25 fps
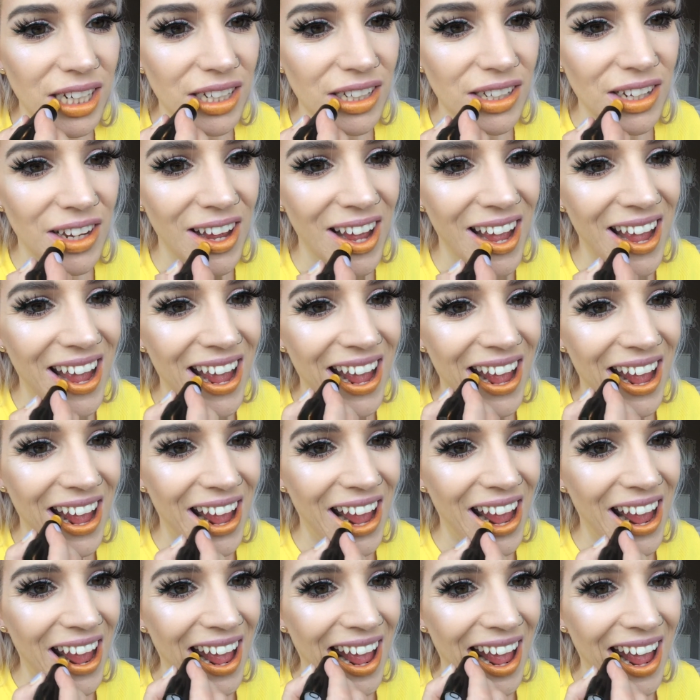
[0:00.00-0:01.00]
it.
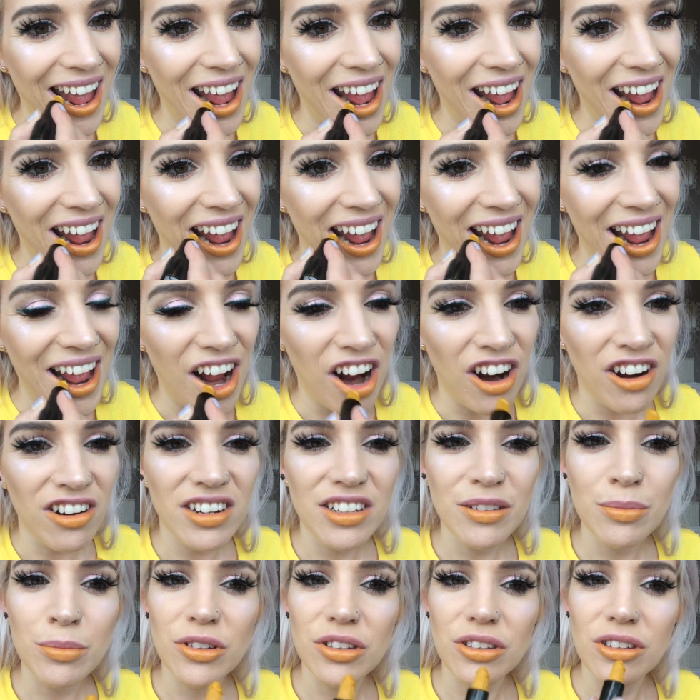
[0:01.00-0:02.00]
Or
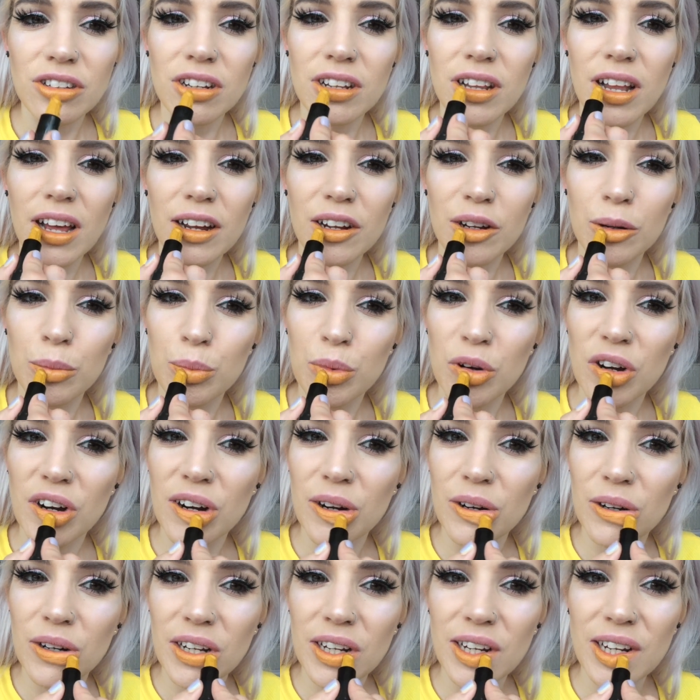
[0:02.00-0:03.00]
is mustard like a
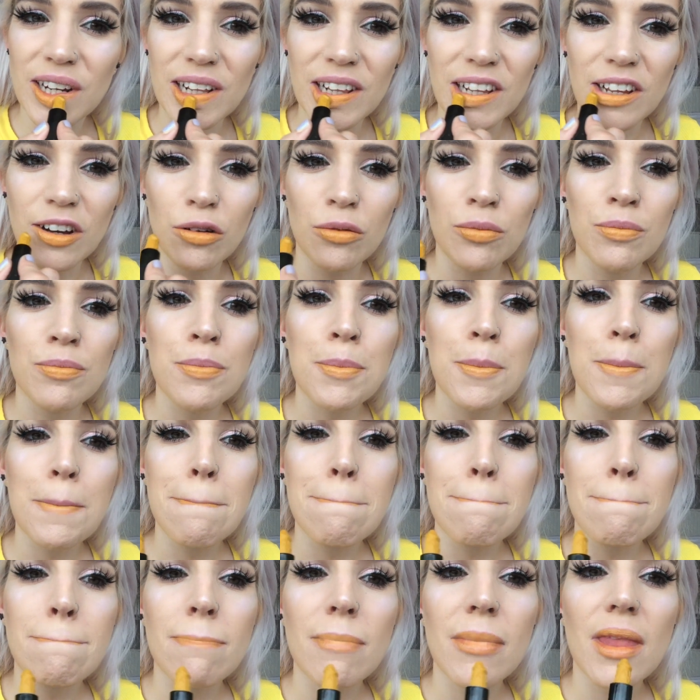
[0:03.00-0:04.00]
brown yellow?
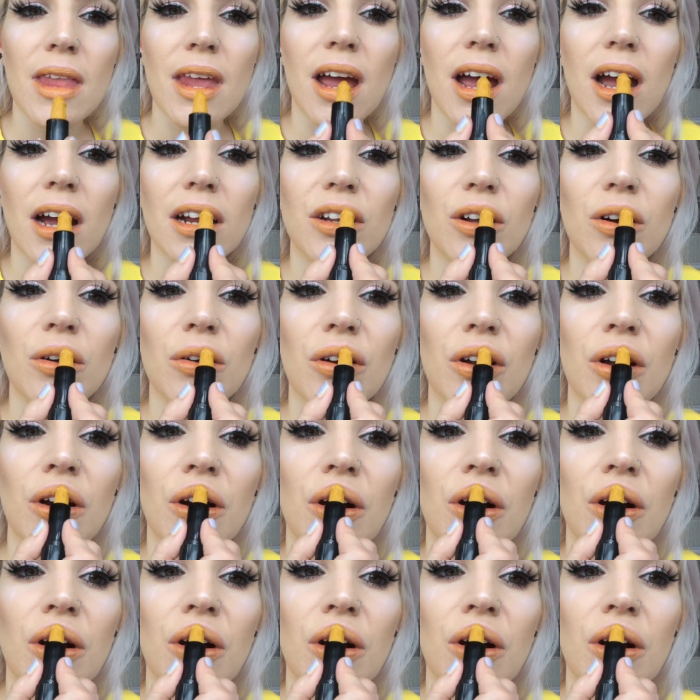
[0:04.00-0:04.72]
I don't